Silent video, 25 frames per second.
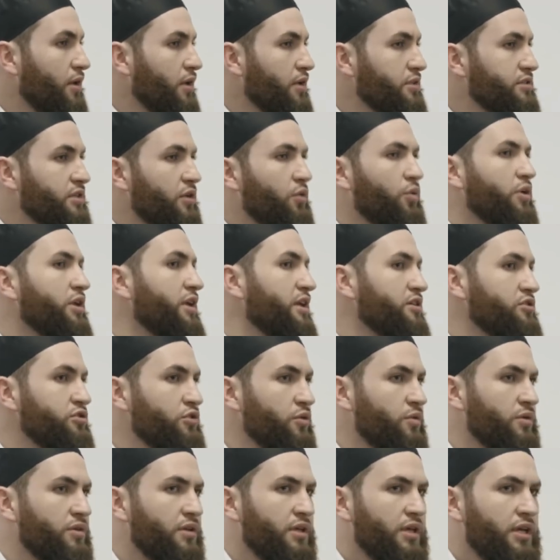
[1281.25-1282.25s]
He's like, what are you guys
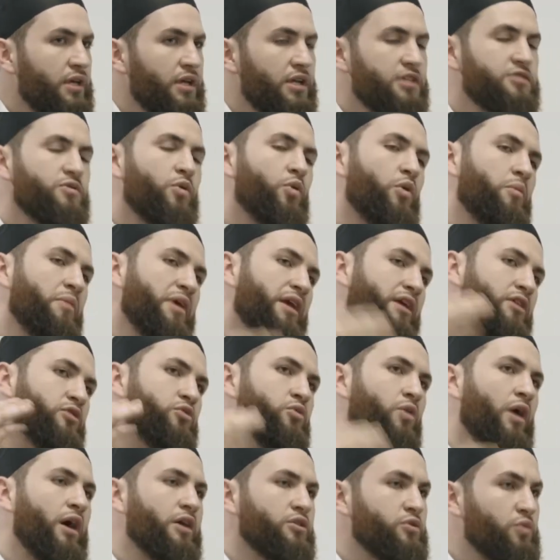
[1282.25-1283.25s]
doing? He said, we're
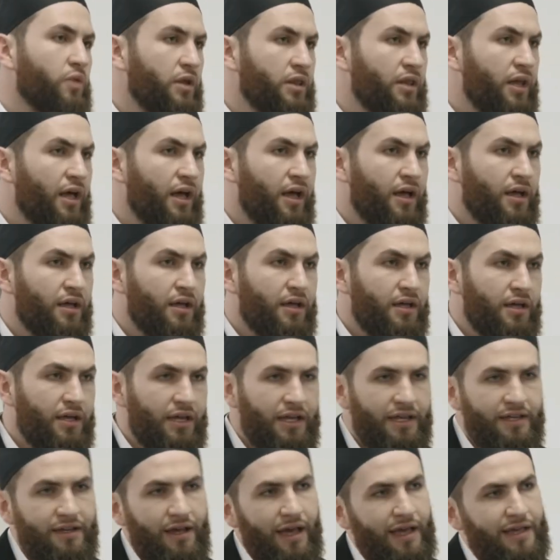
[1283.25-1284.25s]
making dua to Allah.
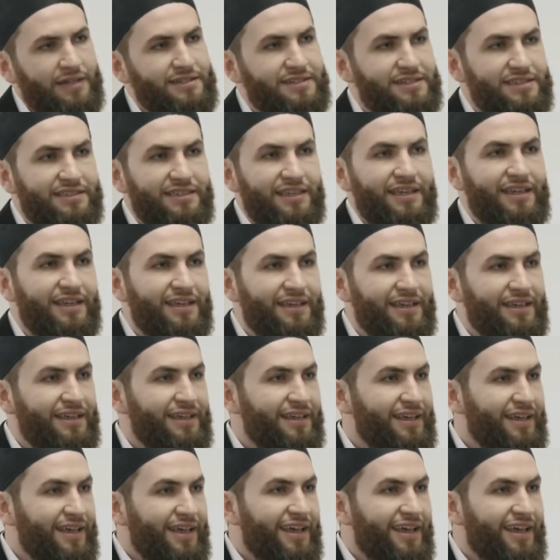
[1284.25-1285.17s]
He got his stick.